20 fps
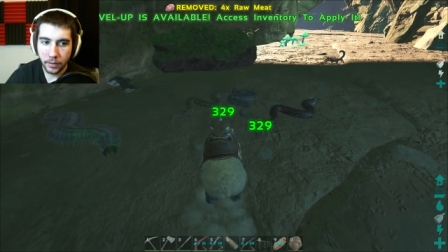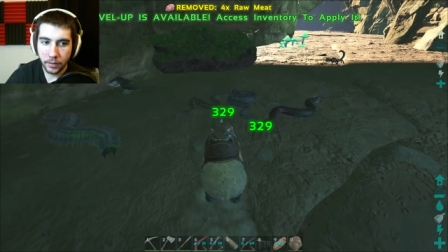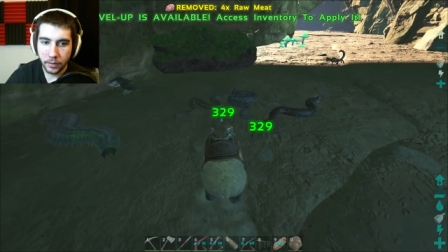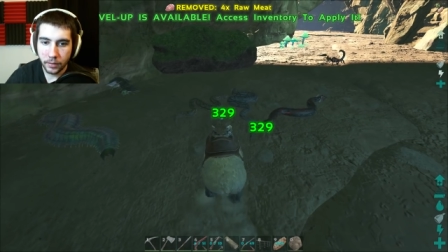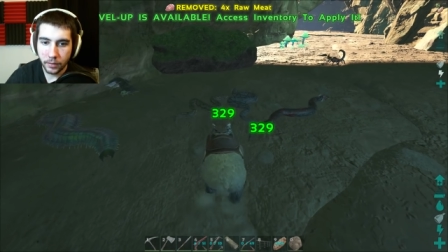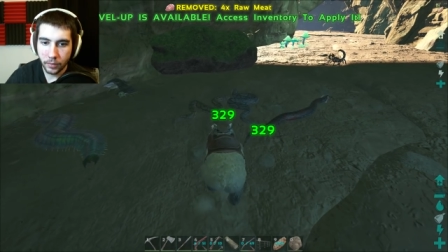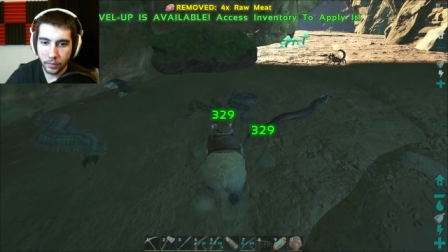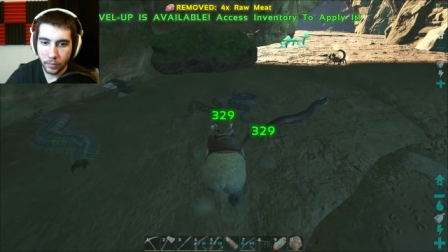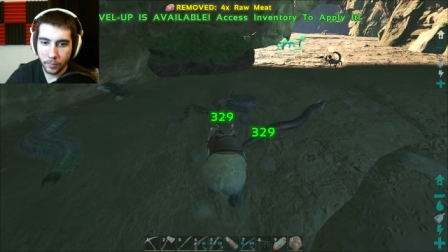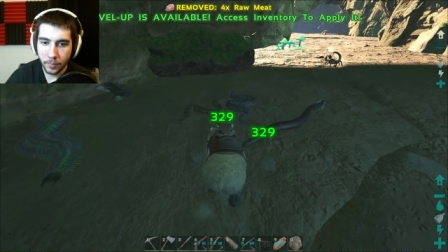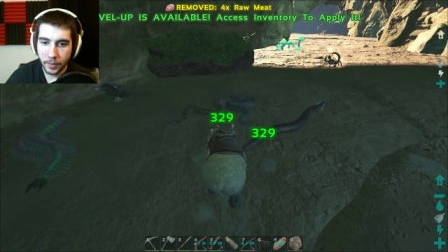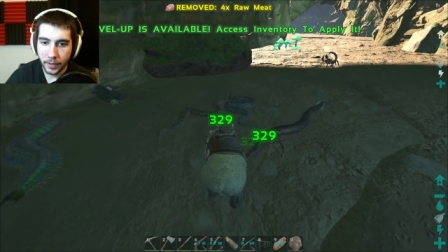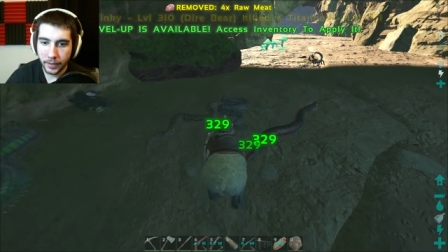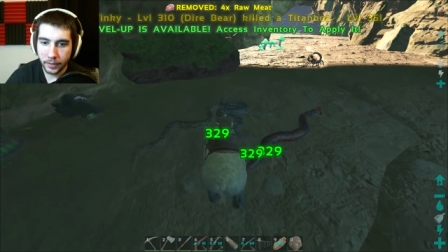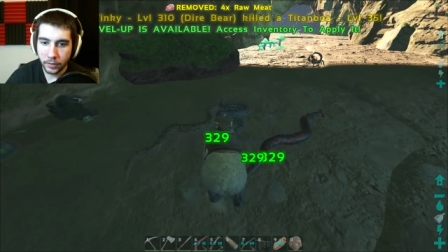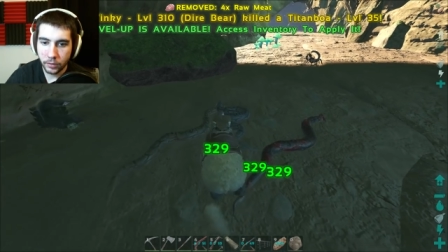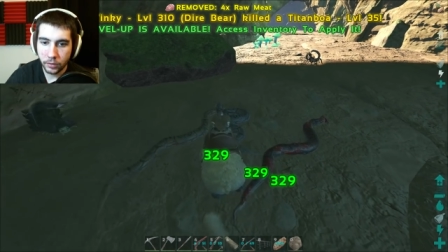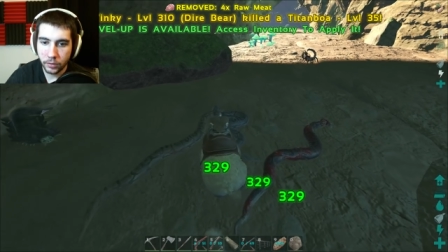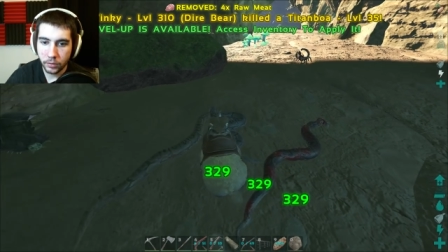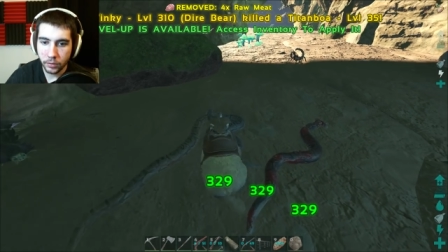Oh my
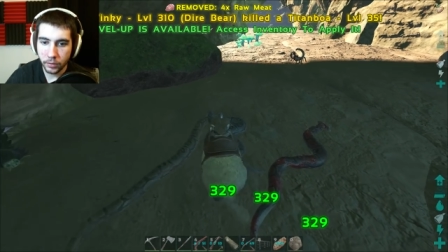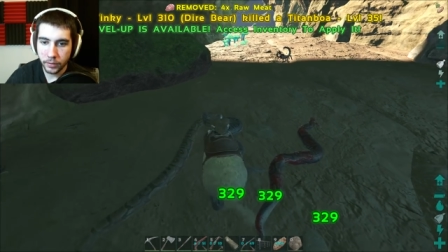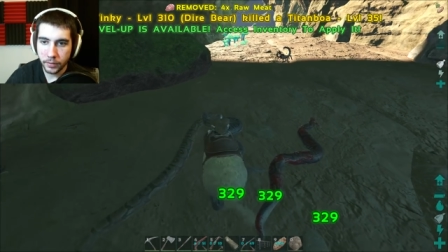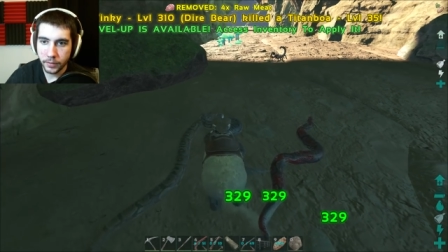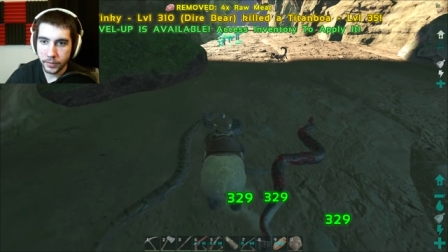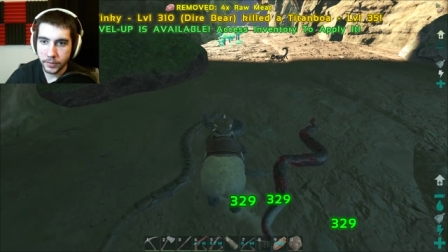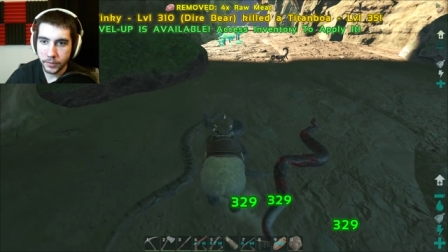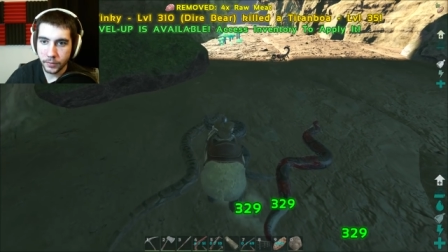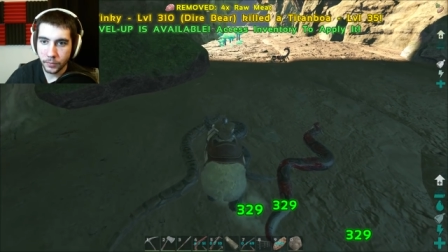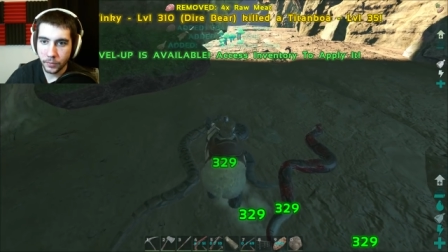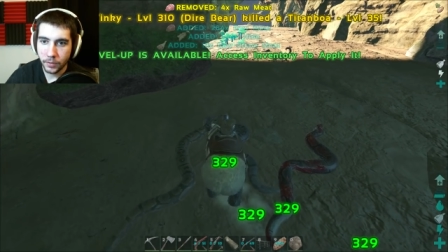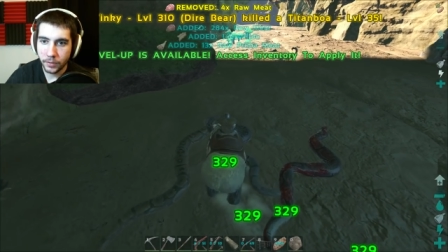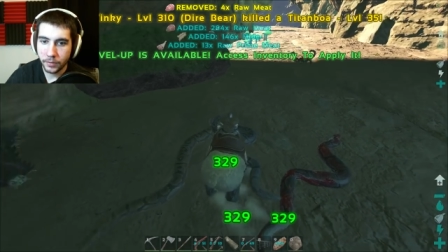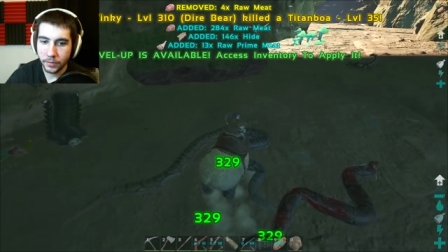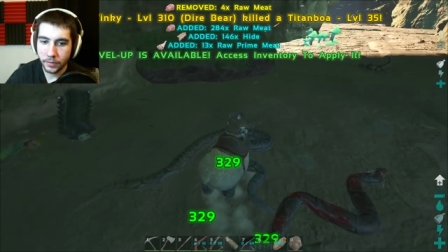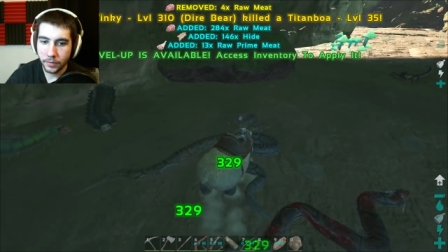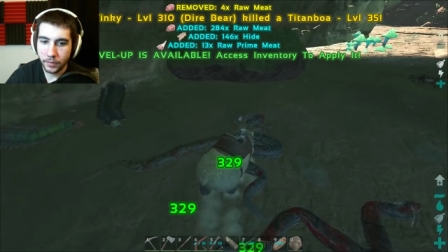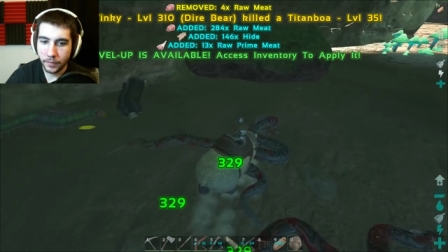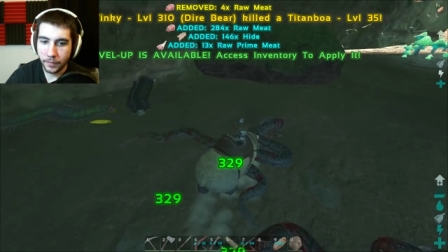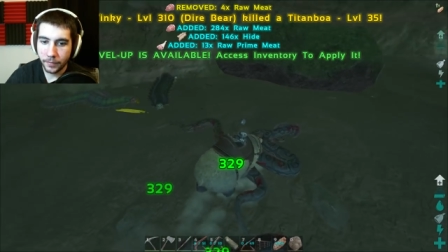goodness, Lauren.
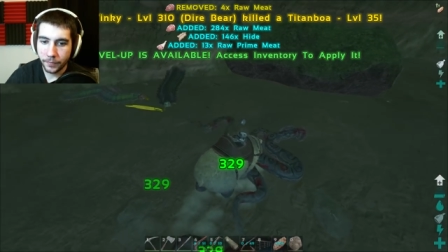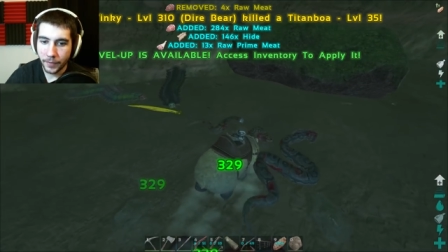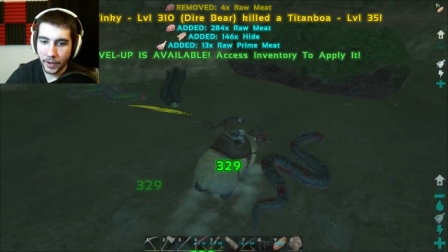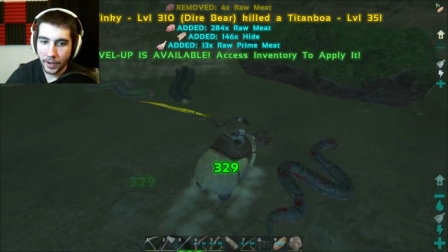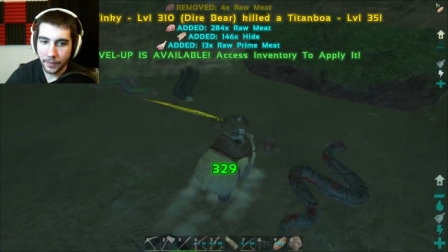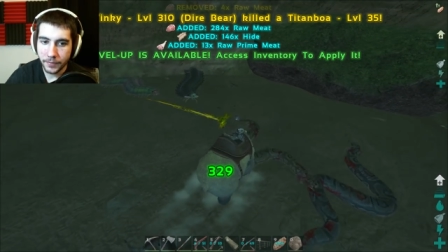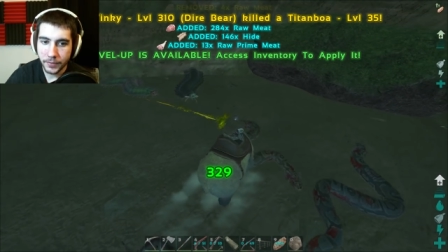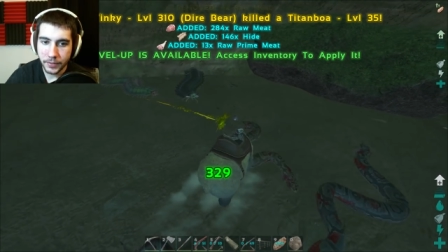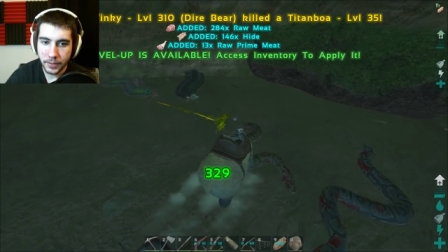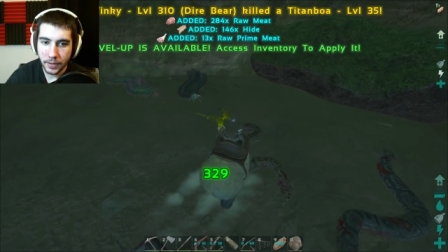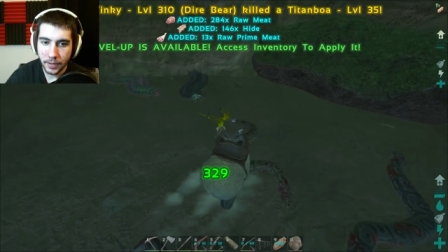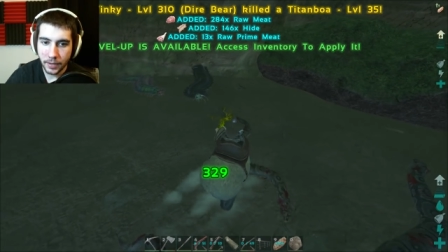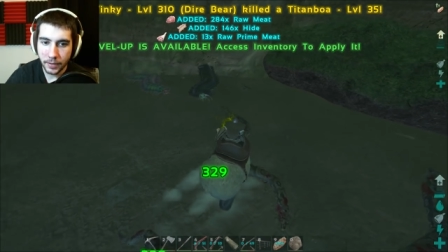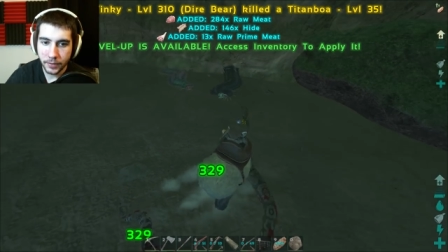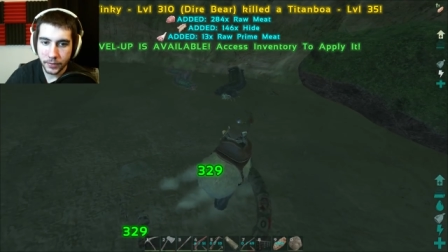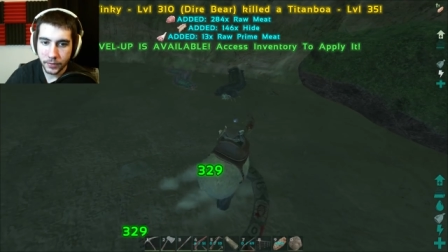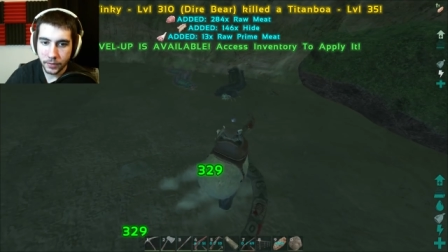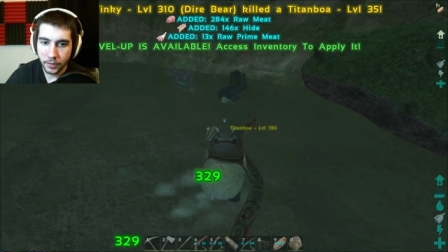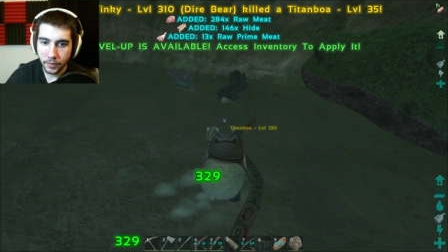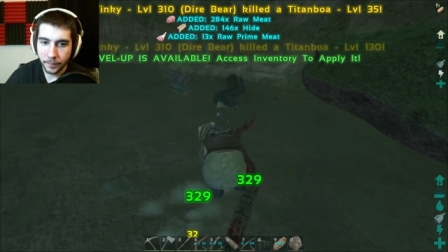Five
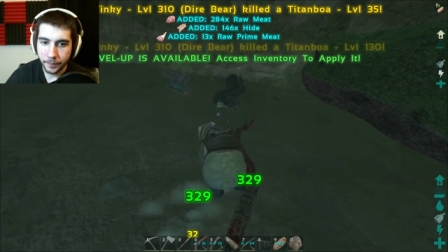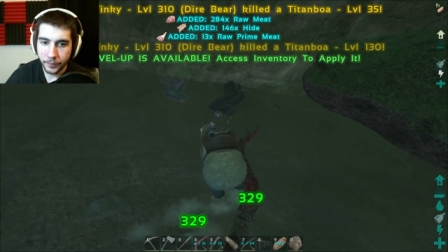snakes,